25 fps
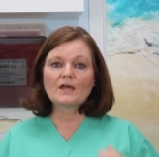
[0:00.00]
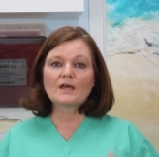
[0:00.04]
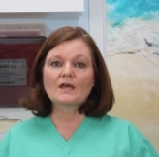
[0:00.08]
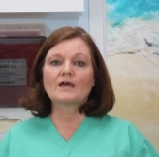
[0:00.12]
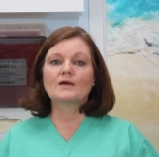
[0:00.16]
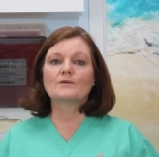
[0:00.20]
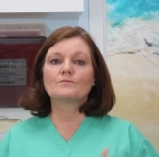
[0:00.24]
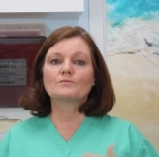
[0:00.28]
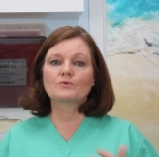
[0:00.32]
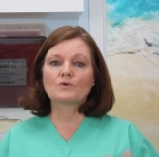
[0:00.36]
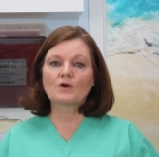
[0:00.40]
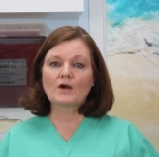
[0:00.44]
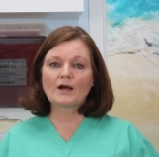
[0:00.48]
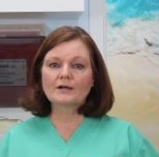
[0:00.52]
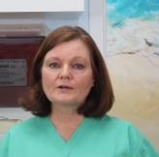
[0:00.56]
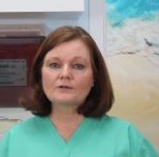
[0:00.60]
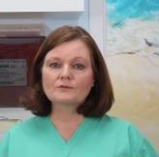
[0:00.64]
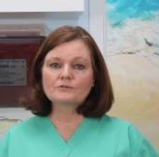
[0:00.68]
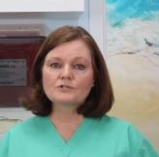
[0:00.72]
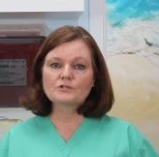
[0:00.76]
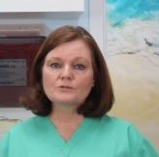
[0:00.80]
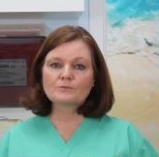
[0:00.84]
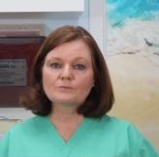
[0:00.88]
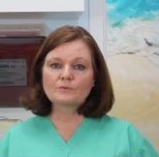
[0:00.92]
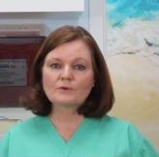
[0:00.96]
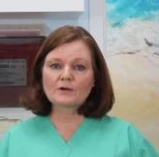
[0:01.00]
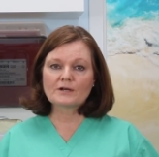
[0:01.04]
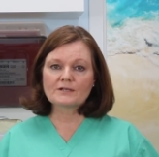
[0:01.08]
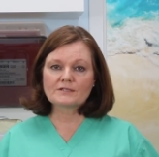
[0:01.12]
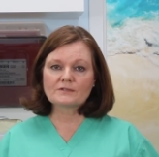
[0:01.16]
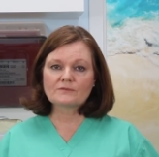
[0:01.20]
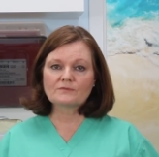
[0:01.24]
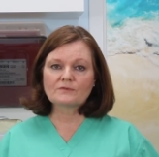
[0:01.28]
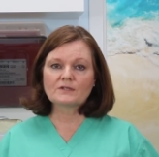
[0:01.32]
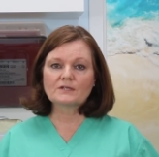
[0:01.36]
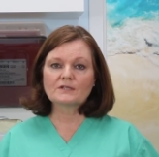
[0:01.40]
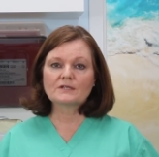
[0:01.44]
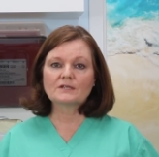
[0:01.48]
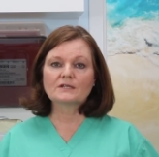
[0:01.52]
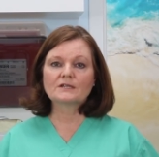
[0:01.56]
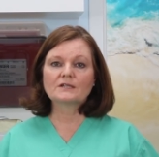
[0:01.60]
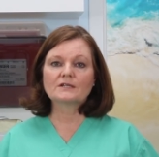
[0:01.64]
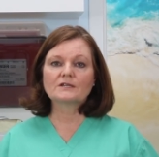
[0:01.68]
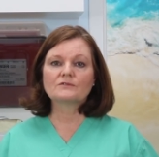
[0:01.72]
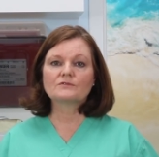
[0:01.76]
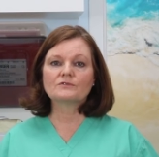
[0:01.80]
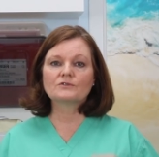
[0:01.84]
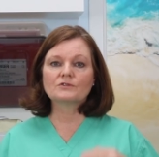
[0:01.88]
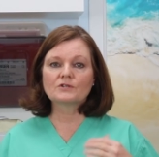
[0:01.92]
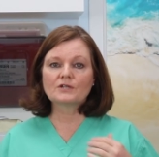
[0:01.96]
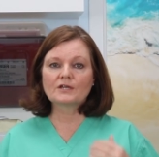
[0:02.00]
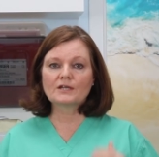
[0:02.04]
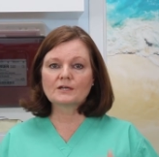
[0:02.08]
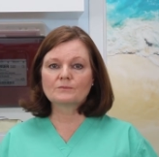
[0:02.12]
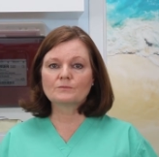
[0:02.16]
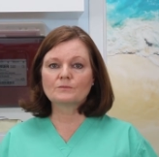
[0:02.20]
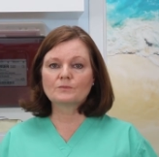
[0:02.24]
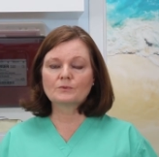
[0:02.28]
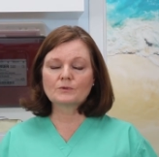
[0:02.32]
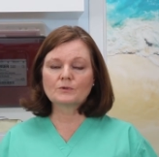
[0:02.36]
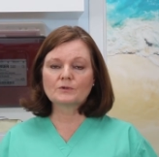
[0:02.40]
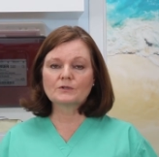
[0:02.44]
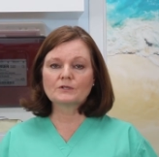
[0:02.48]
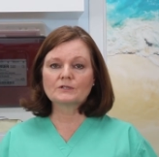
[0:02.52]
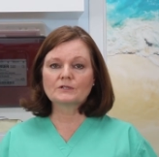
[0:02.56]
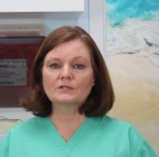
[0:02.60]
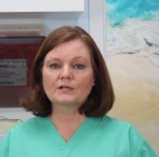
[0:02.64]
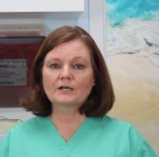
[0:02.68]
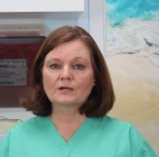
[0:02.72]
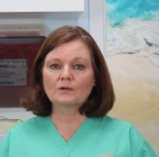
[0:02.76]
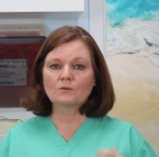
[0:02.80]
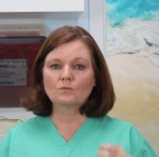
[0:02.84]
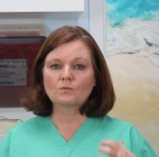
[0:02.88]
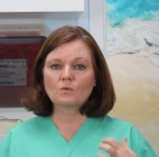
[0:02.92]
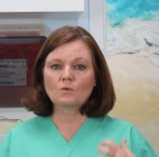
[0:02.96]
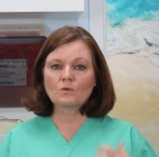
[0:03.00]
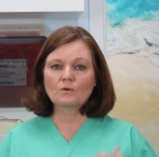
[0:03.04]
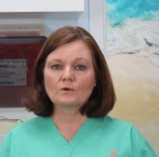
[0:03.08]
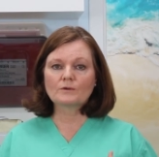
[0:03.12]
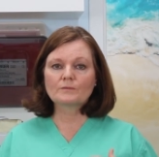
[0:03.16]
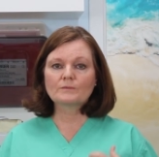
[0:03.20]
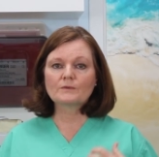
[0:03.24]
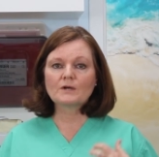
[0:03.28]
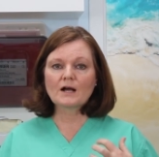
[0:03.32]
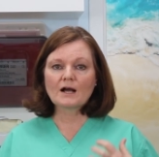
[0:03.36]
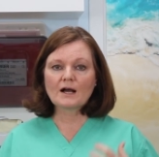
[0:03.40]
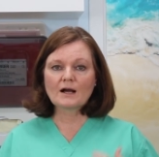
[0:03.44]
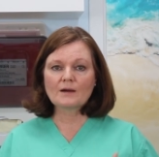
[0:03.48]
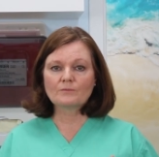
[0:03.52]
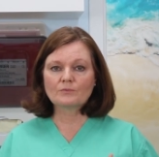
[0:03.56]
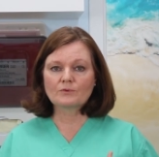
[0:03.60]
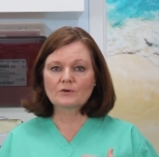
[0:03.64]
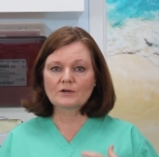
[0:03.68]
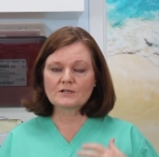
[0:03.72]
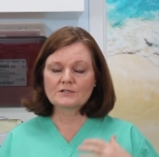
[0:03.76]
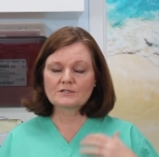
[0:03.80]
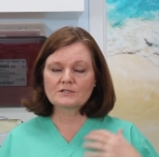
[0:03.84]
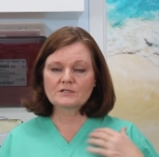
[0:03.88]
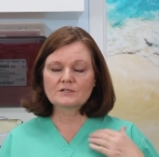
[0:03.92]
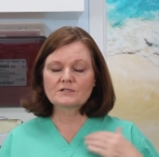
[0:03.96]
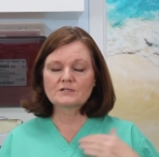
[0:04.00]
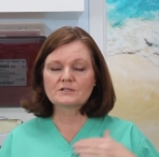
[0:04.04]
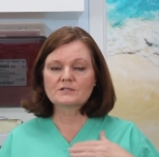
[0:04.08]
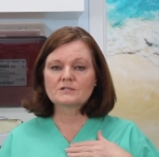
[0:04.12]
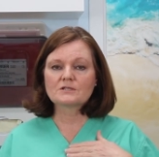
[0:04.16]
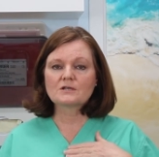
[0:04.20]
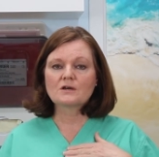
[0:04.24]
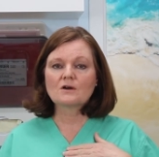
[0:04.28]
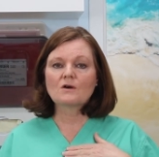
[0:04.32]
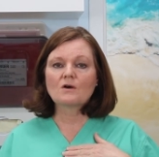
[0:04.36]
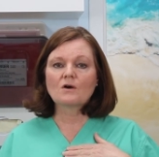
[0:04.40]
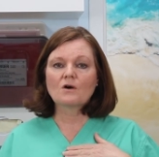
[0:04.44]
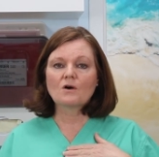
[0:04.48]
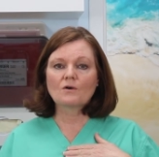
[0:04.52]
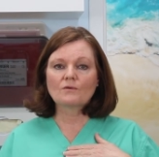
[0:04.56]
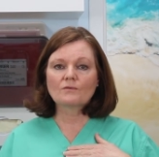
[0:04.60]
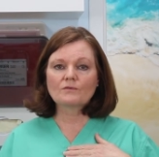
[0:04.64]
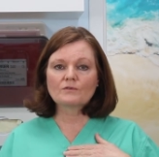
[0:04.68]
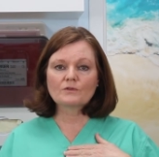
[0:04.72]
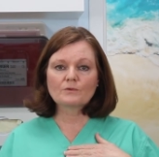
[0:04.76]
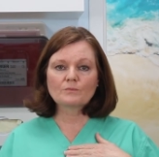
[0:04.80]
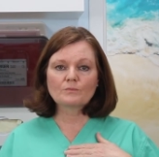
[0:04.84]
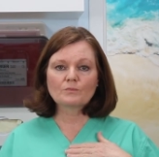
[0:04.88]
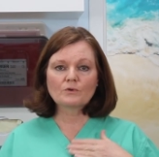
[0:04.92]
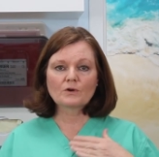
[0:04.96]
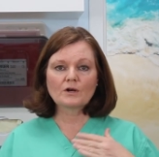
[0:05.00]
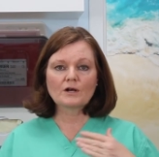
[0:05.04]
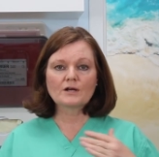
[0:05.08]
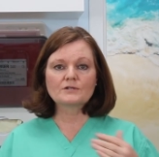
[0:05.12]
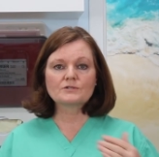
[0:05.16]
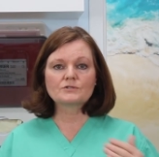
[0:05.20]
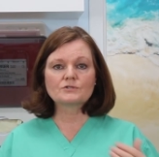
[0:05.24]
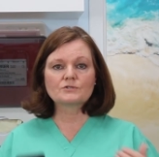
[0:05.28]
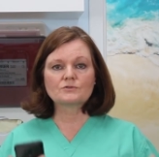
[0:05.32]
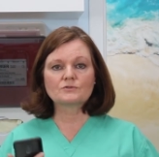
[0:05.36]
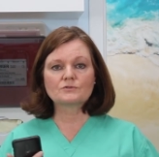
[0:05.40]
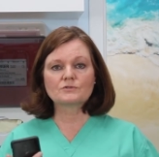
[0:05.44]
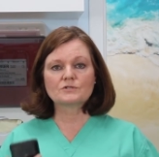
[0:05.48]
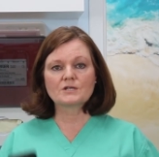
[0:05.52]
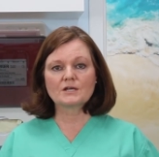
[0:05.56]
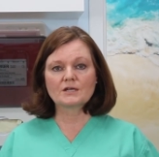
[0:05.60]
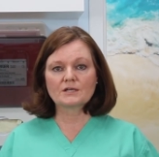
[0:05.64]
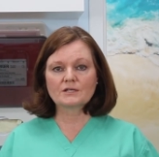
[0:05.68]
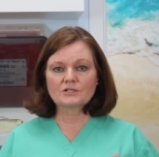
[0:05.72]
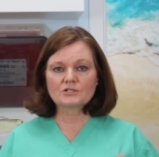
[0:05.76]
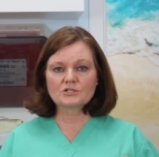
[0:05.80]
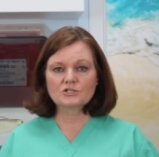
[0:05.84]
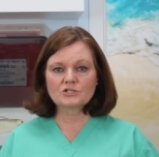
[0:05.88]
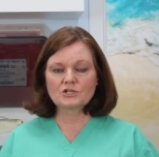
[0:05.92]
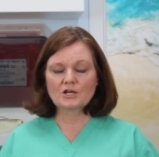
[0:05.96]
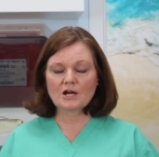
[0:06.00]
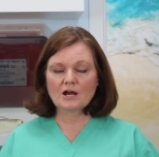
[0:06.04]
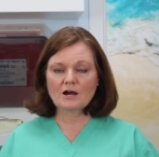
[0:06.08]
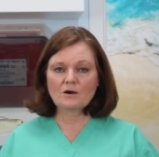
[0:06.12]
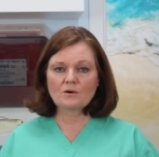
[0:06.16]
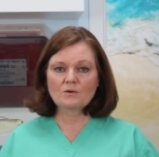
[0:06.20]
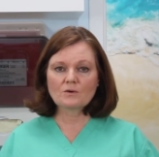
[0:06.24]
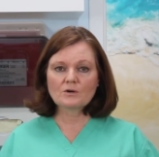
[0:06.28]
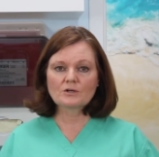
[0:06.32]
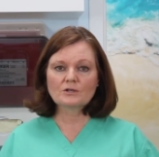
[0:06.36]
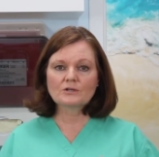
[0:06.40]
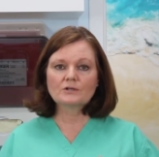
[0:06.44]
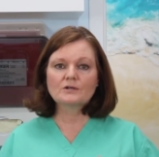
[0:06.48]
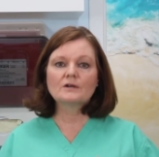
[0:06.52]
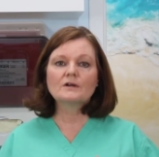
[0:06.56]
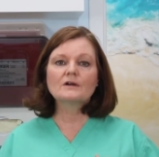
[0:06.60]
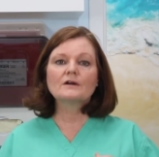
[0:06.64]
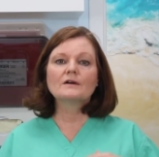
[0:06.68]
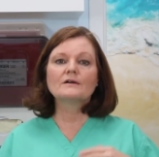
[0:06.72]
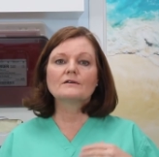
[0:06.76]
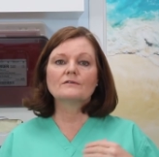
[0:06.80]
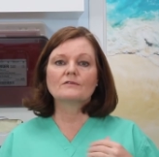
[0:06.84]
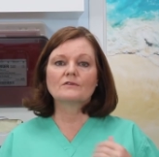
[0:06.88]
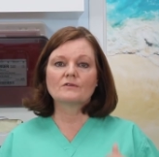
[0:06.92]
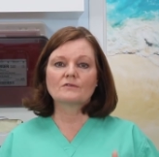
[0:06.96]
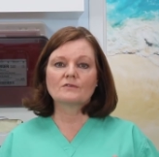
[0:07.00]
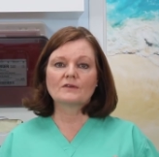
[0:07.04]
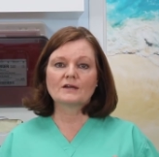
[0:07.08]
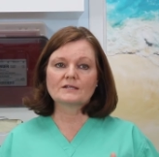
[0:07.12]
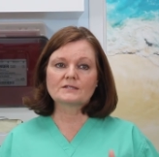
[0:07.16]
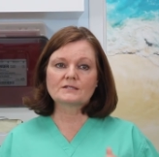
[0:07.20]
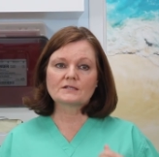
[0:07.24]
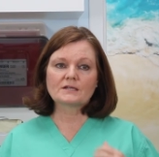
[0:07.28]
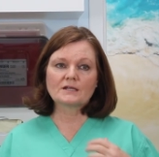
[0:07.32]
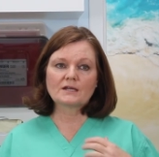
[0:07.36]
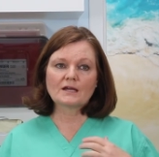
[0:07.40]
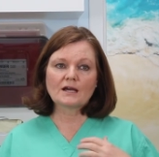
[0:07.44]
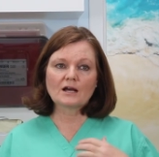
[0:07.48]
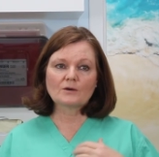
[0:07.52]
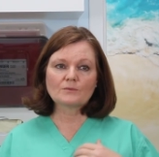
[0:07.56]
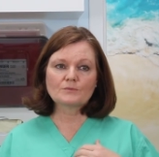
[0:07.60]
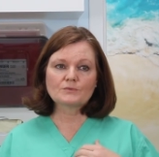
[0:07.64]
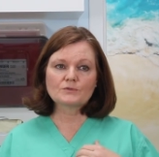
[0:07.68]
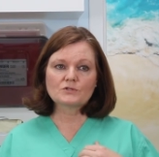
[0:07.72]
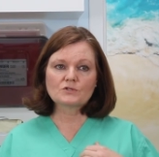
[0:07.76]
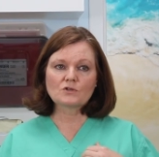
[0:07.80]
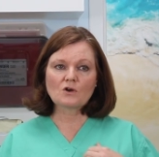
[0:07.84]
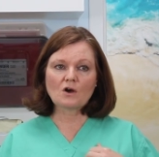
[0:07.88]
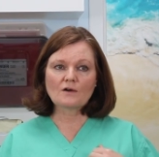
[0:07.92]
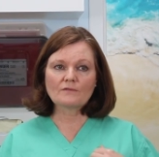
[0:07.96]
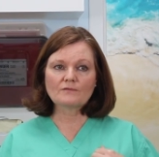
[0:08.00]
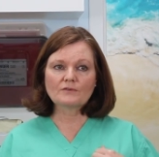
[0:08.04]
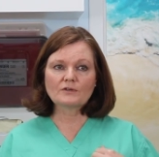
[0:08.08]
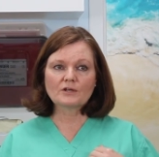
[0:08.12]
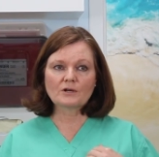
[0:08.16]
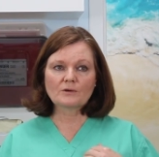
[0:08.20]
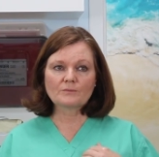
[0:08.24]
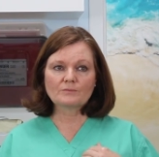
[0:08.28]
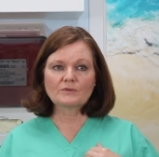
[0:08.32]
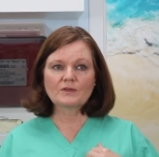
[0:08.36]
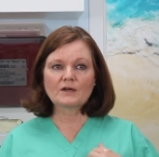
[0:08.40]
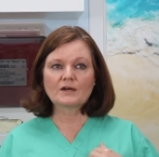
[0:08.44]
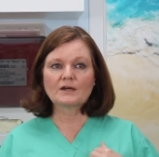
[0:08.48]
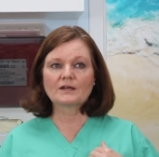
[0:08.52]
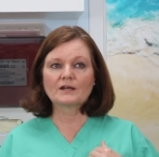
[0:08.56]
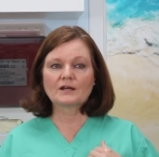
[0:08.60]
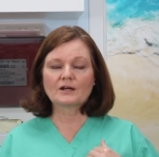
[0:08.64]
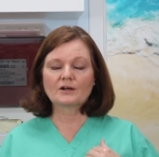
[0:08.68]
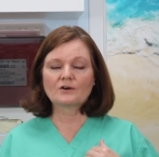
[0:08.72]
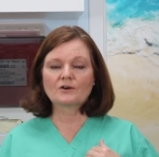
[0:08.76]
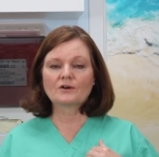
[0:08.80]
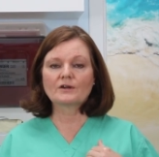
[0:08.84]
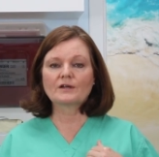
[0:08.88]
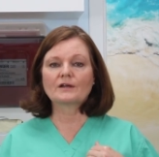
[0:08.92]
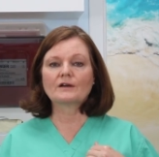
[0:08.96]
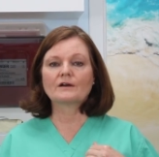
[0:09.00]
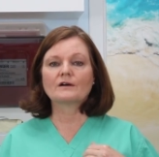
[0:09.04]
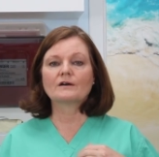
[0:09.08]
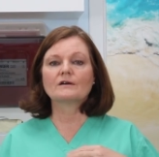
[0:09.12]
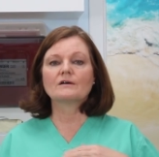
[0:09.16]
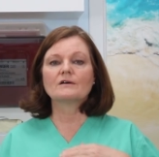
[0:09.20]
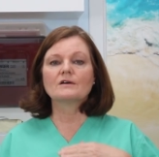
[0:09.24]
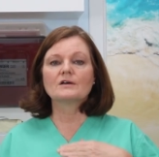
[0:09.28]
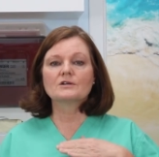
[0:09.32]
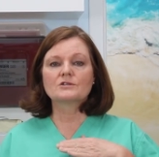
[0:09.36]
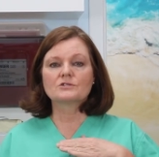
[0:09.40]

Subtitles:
And prior to breastfeeding, if you can put like warm compresses over the breast or take a shower, then that's going to help soften up that area.